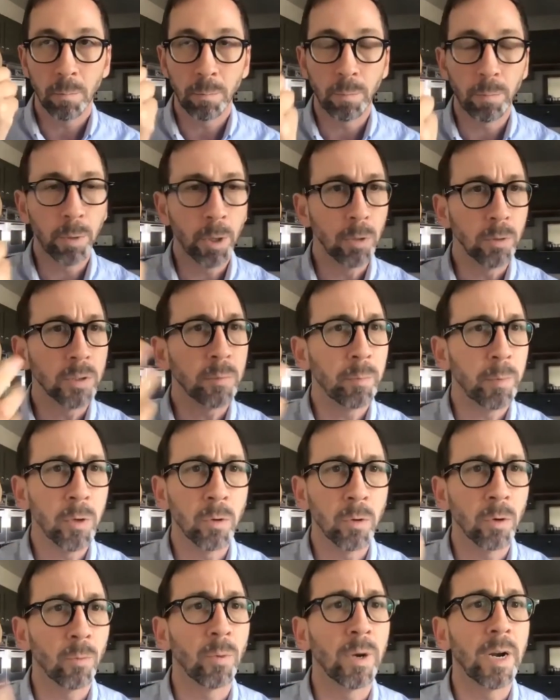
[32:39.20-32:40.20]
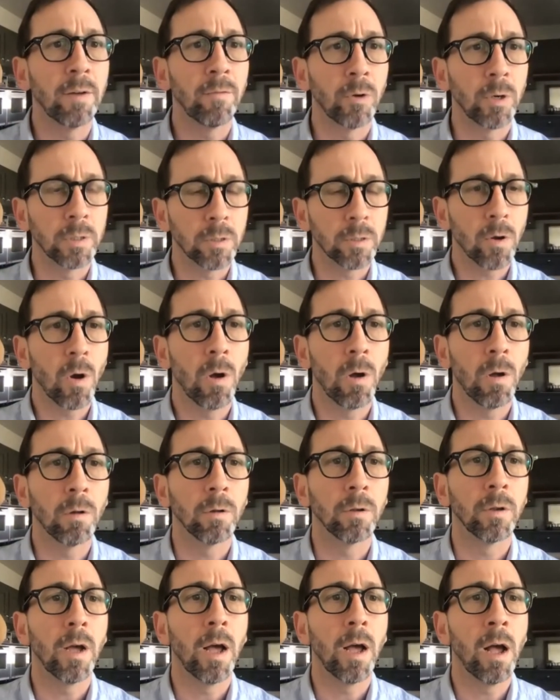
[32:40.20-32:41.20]
Blue Spoon or whatever it's
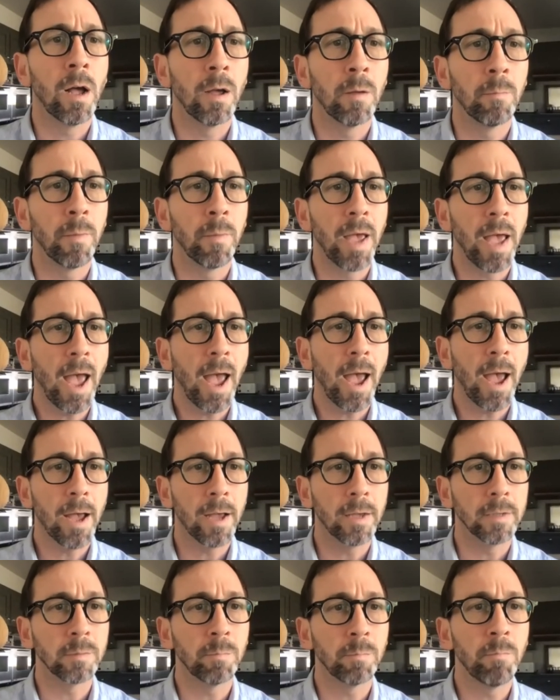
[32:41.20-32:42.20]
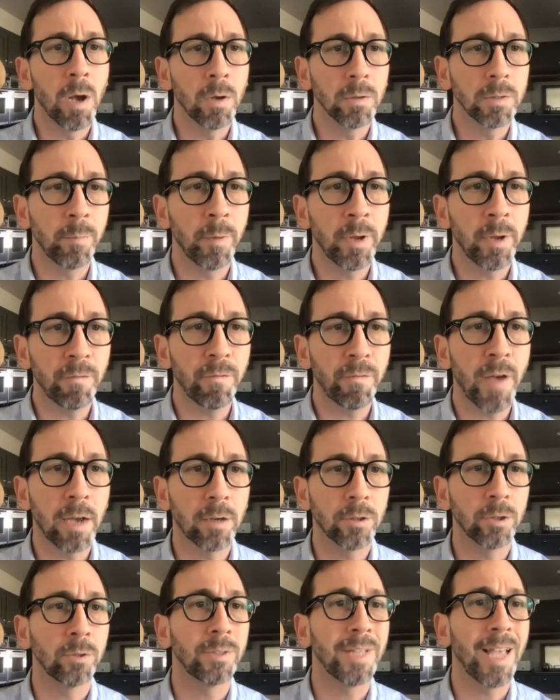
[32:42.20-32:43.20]
called, um, has. Most
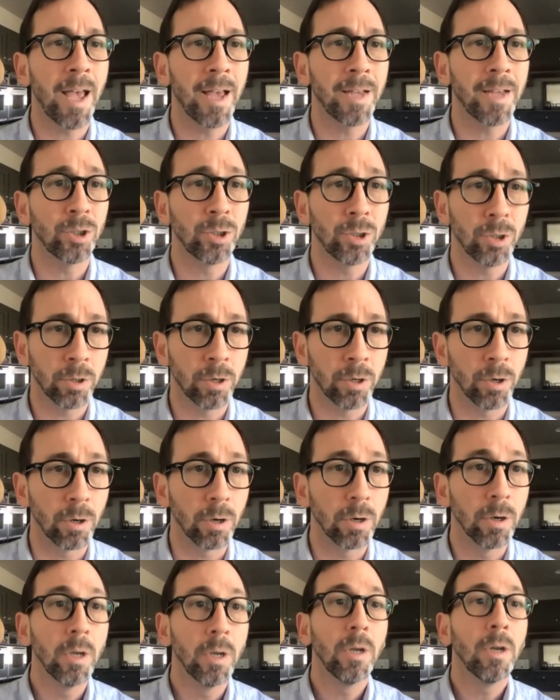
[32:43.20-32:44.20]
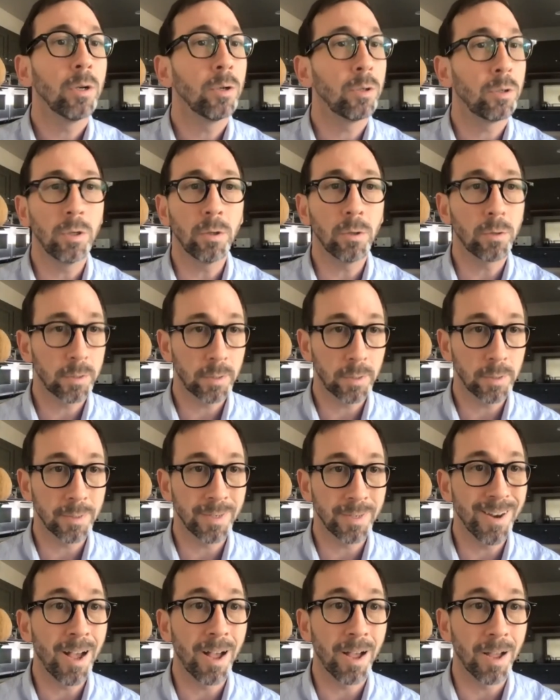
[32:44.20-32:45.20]
manufacturers add sugar. Duke's does
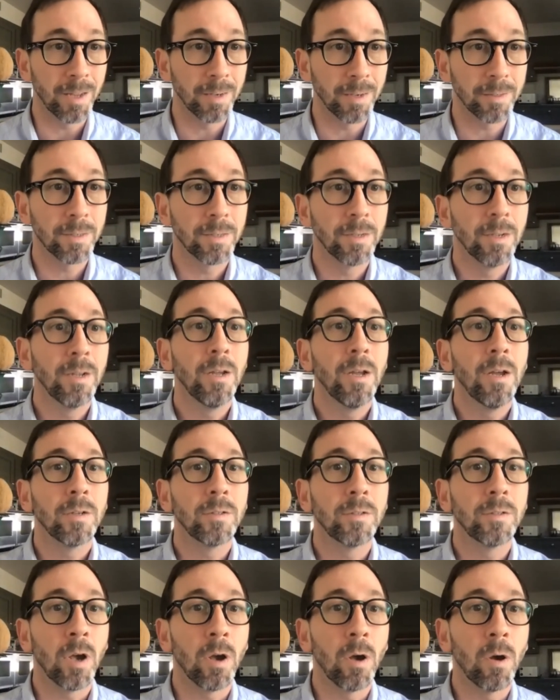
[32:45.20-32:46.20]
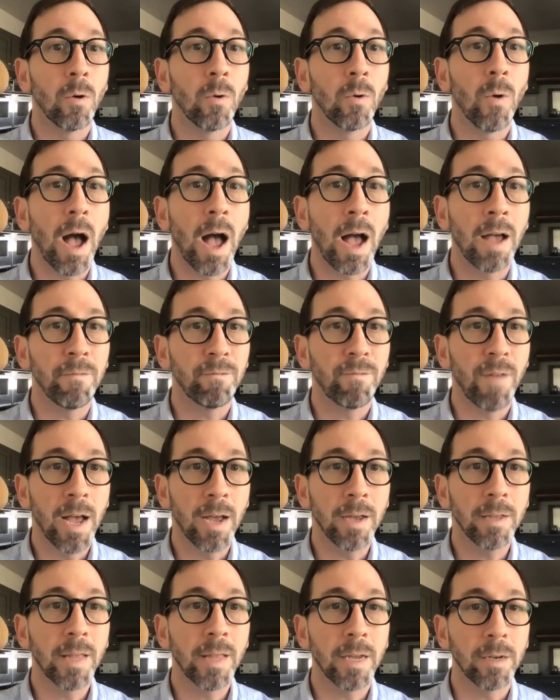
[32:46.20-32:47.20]
not. So I
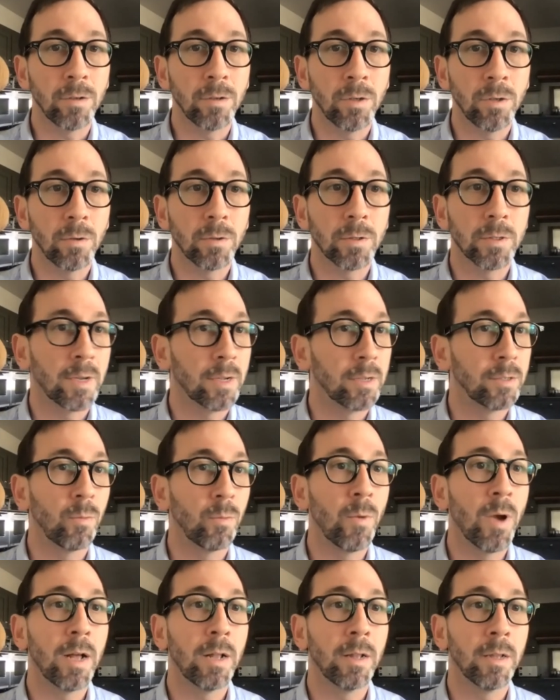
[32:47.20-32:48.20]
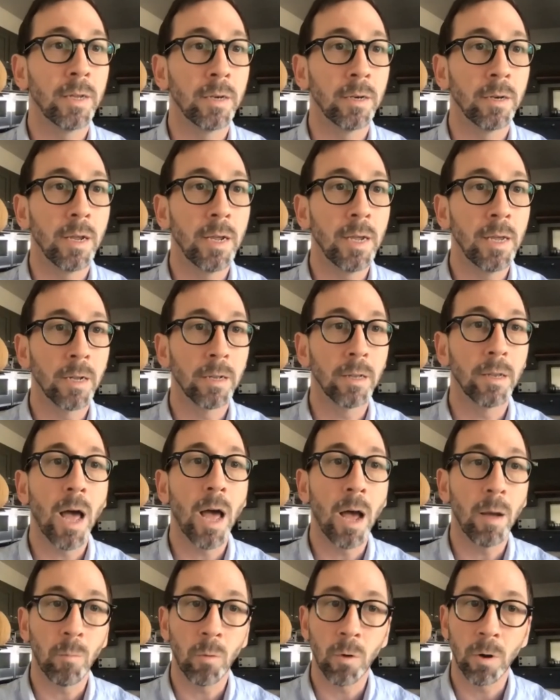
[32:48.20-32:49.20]
find that Duke's does well in in a
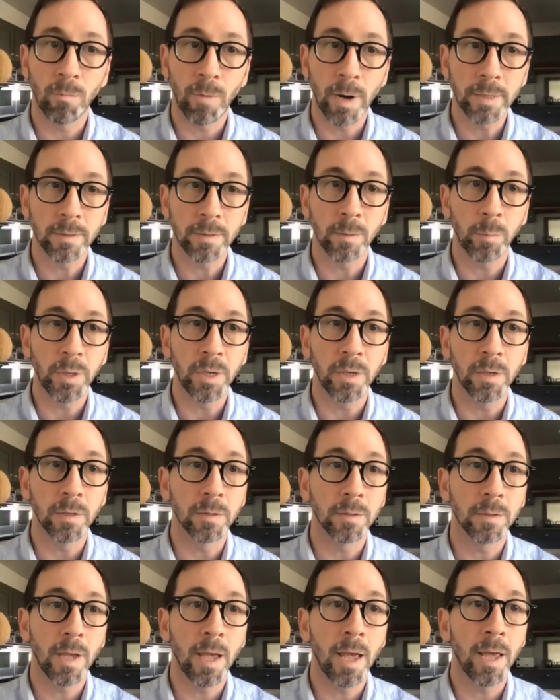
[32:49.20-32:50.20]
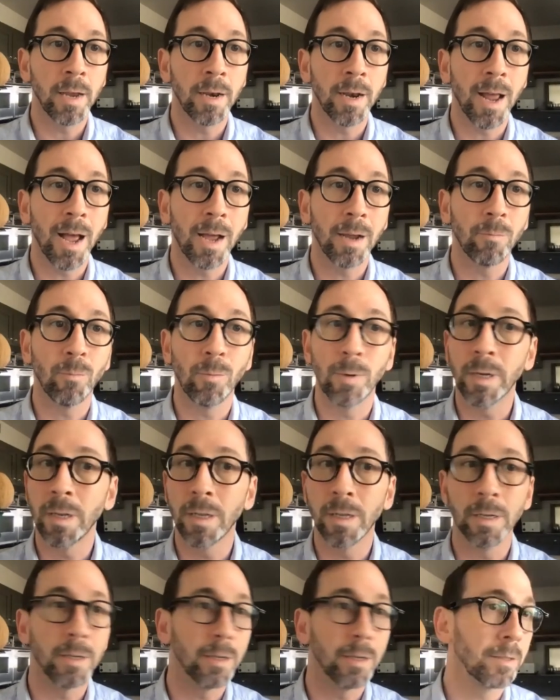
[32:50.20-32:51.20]
lot more recipes, and I
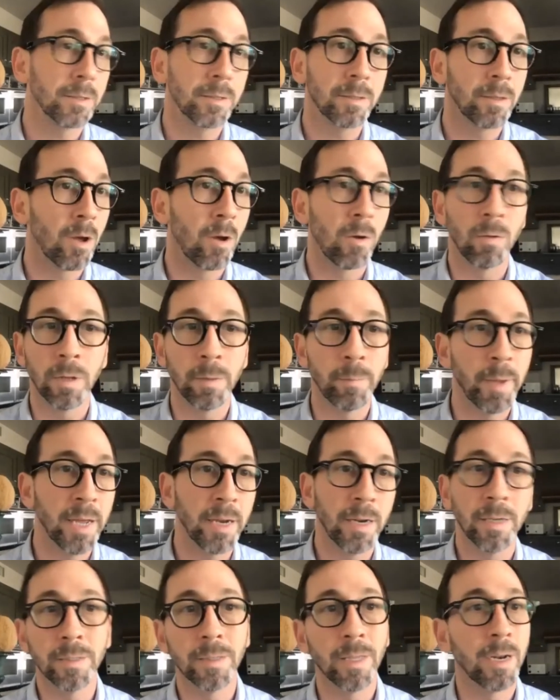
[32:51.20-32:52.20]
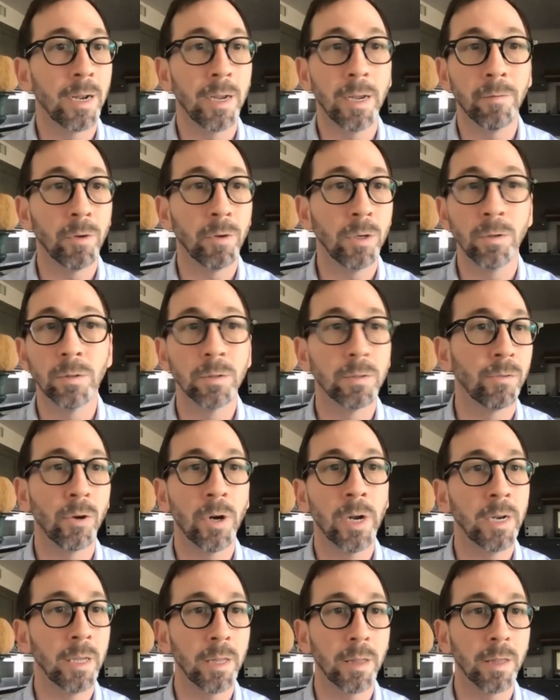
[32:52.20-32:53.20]
really it's the only mayonnaise that I ever use for
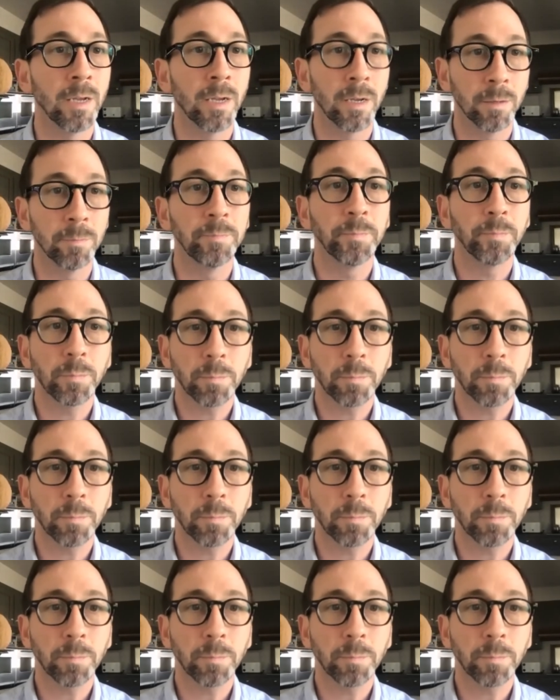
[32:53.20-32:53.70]
anything.